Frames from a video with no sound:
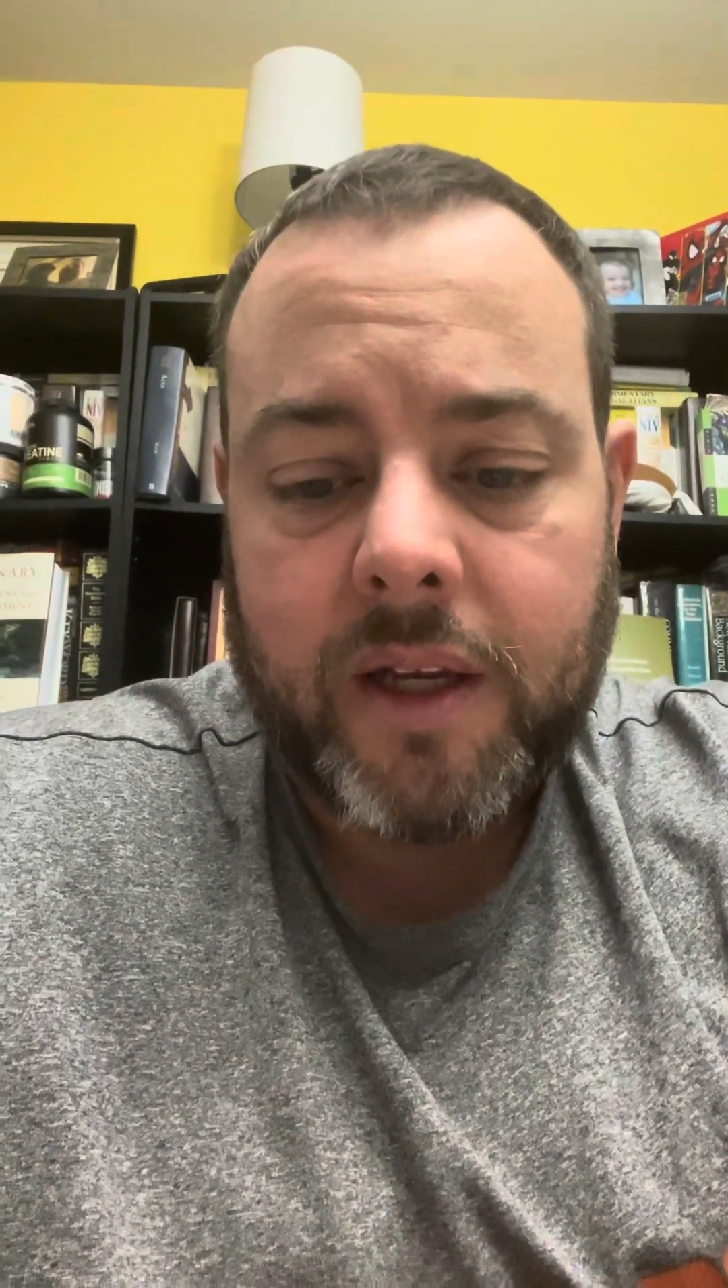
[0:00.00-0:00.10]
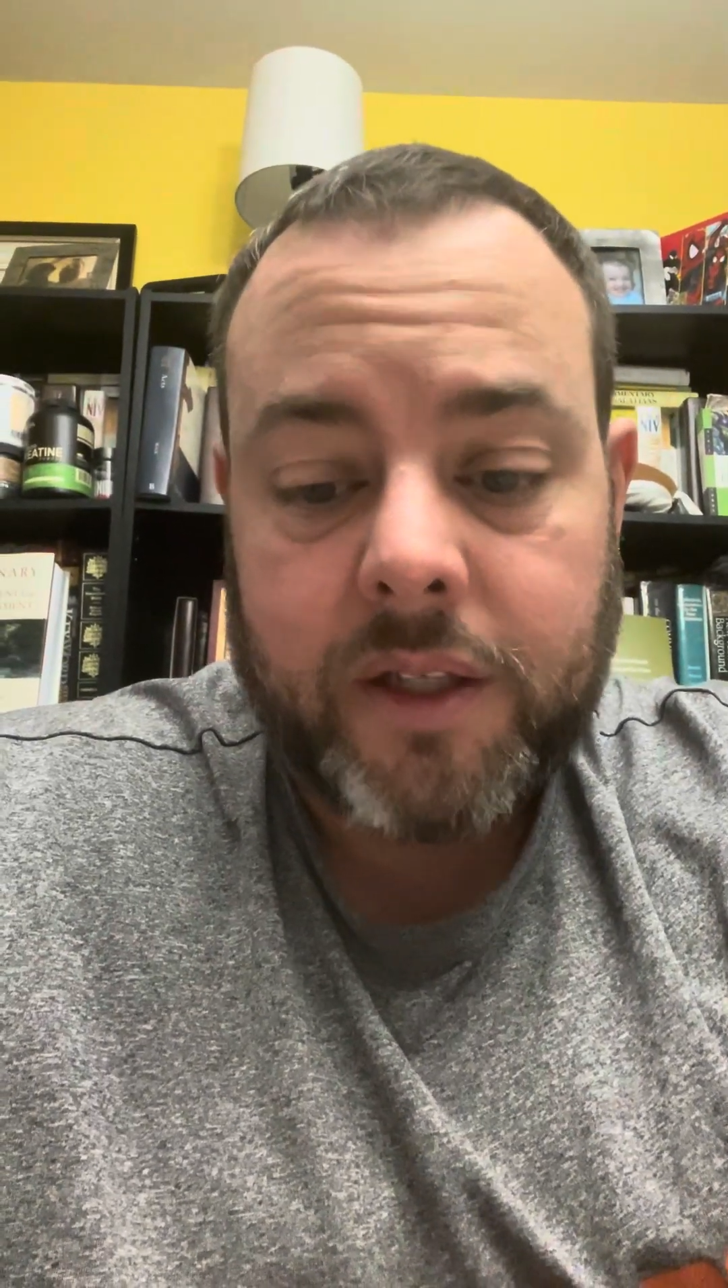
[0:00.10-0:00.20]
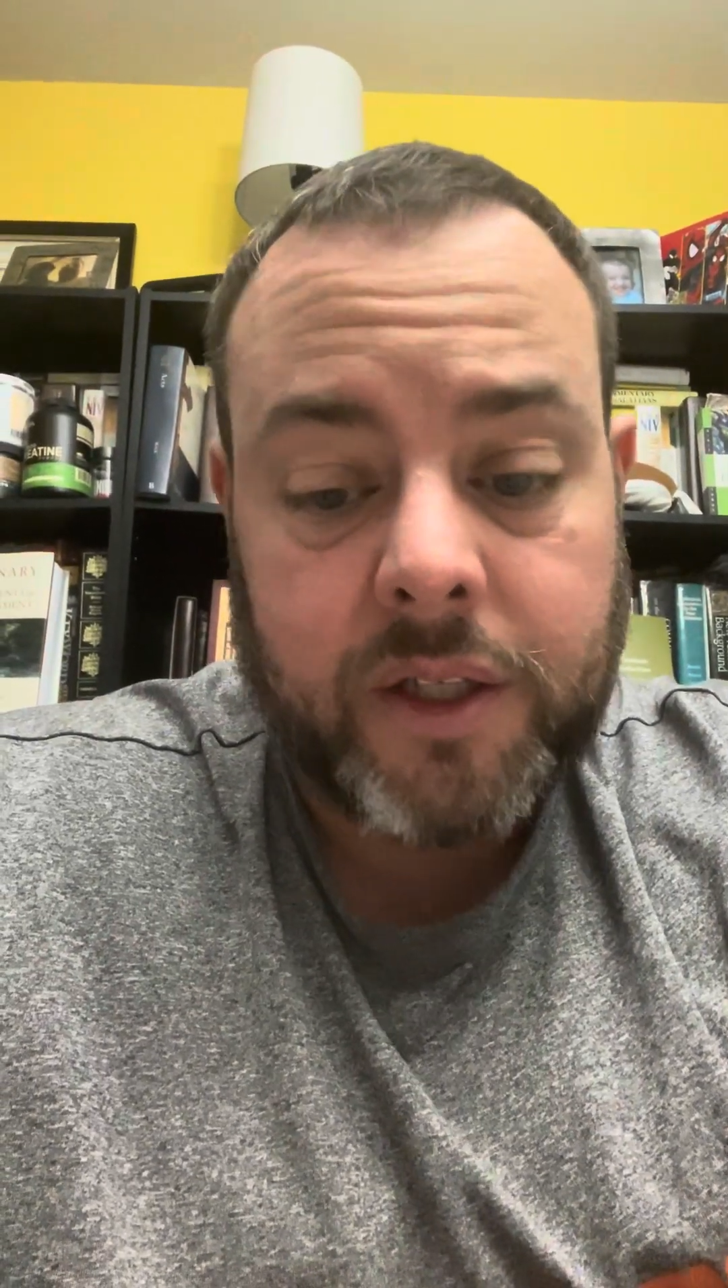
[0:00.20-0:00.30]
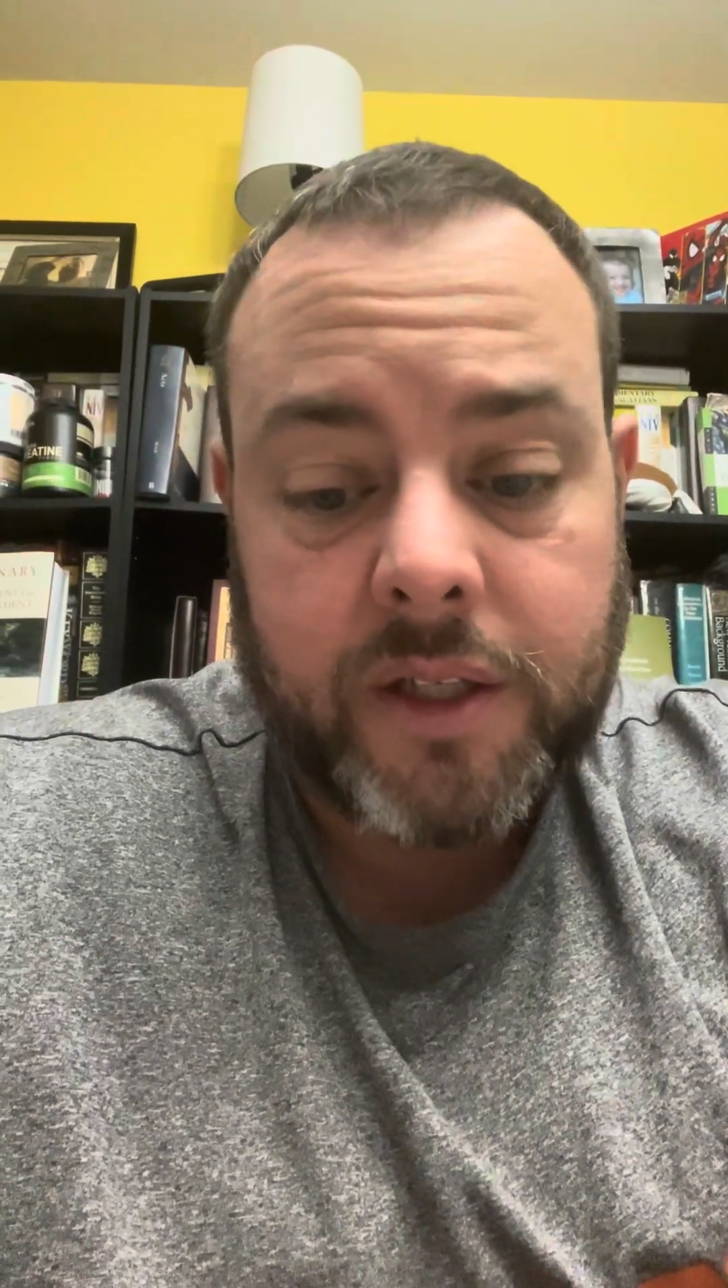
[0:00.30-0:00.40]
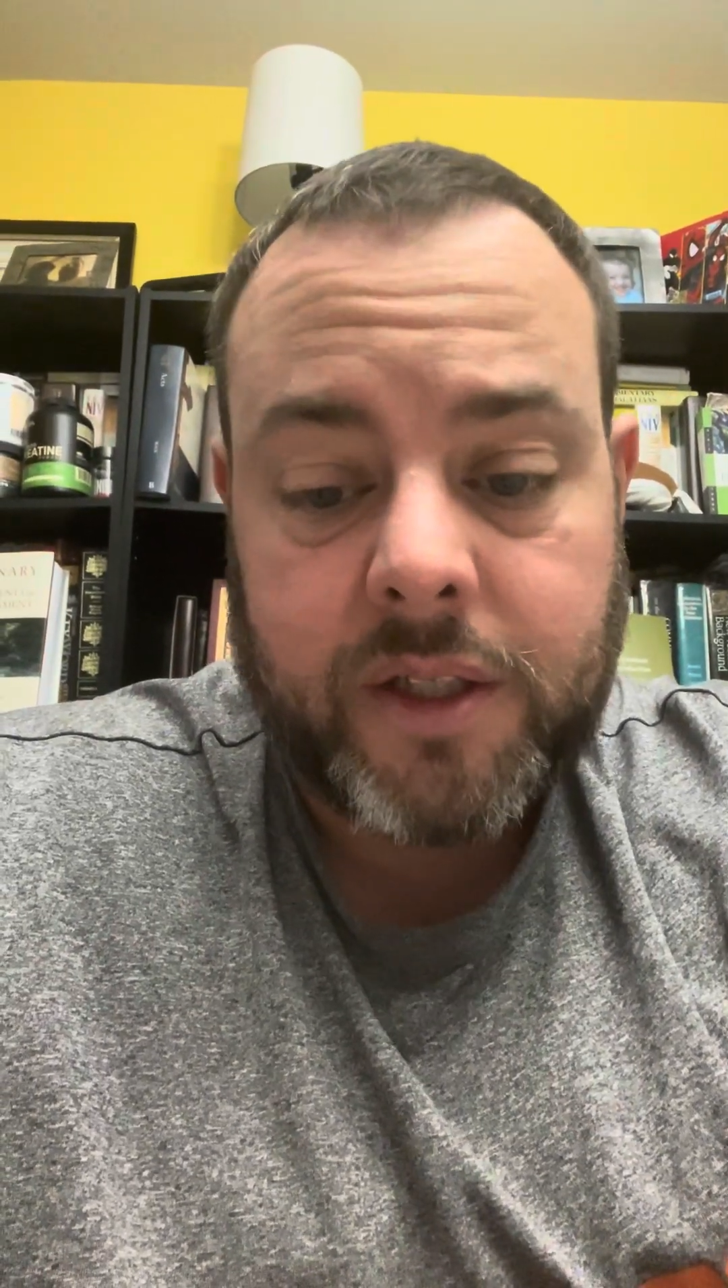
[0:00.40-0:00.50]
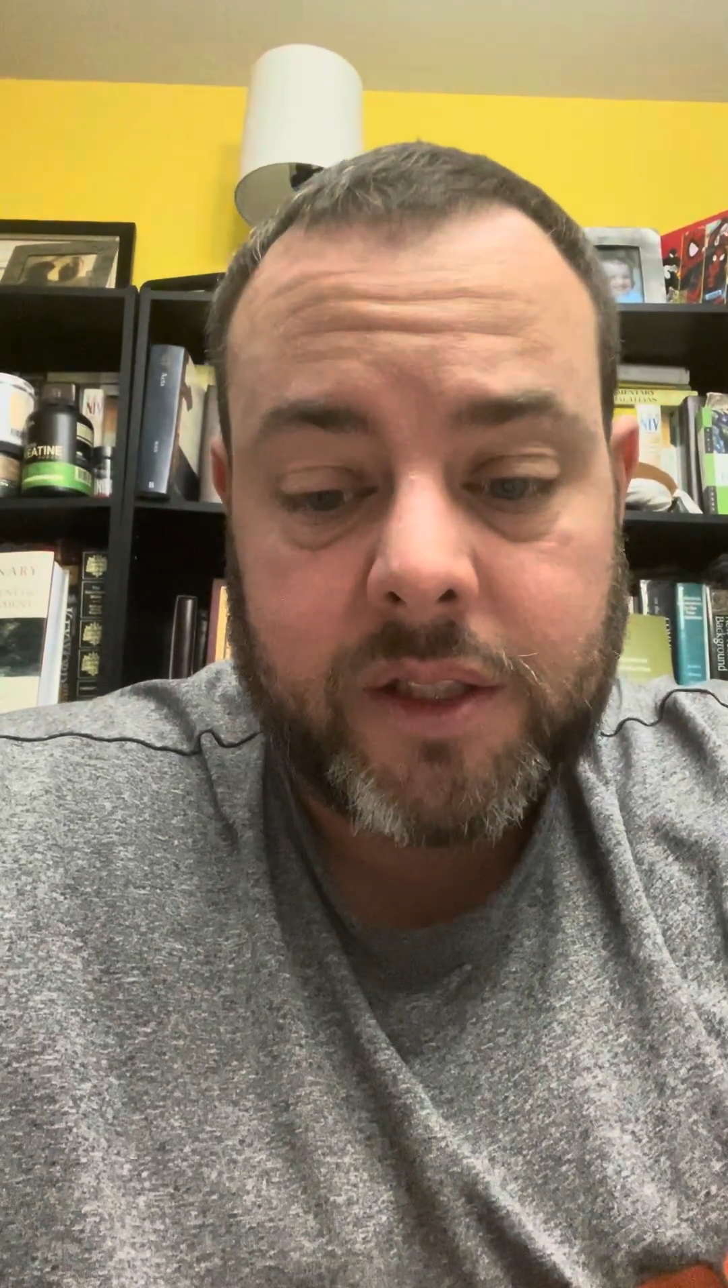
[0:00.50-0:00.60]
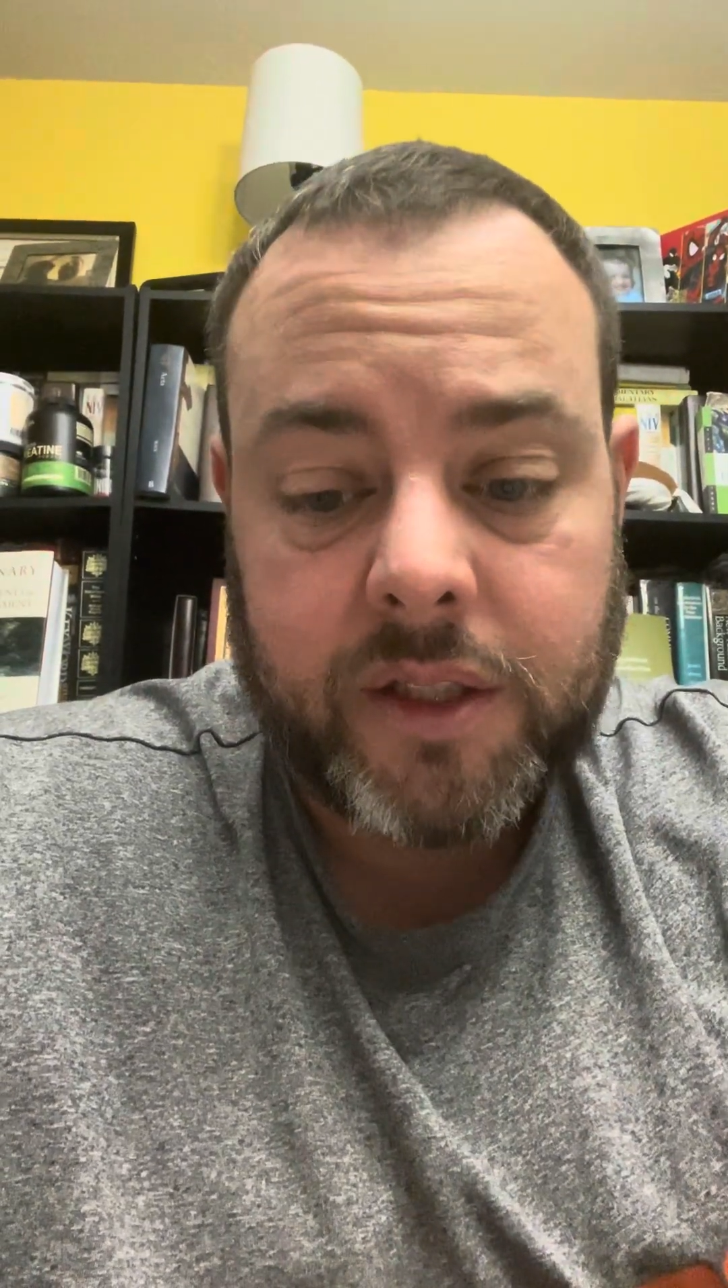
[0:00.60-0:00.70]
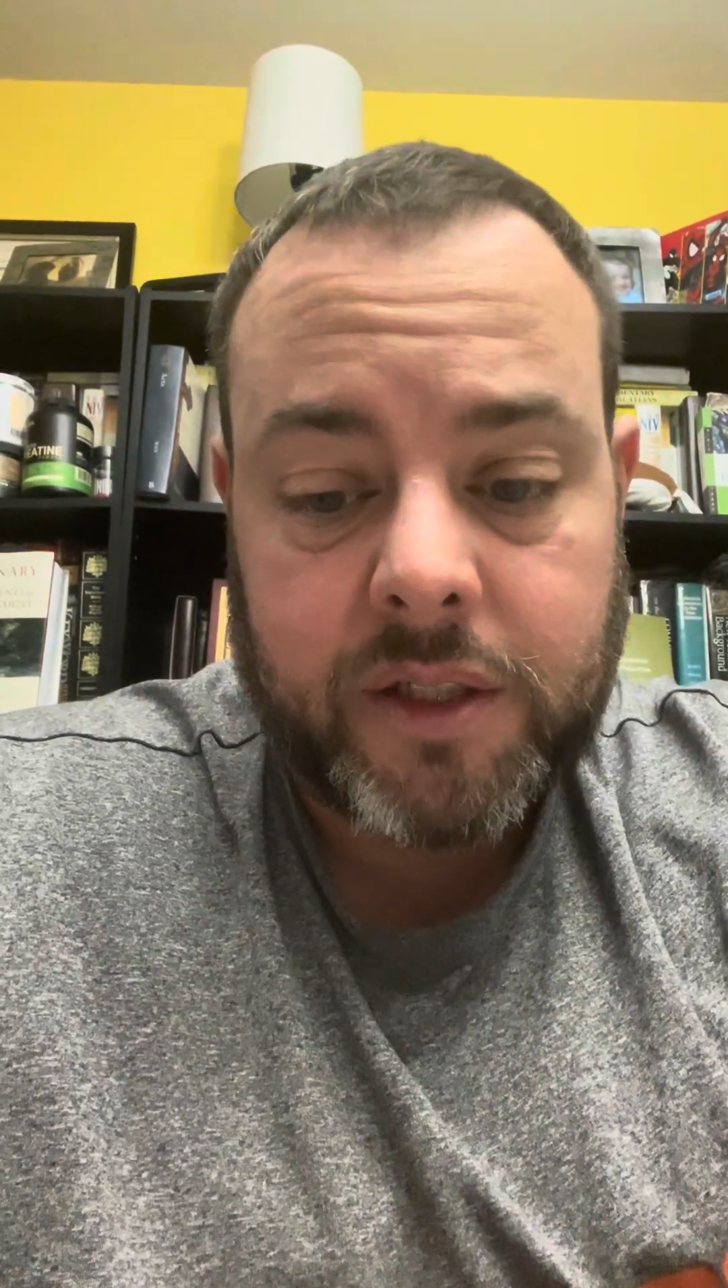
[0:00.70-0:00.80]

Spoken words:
Jesus is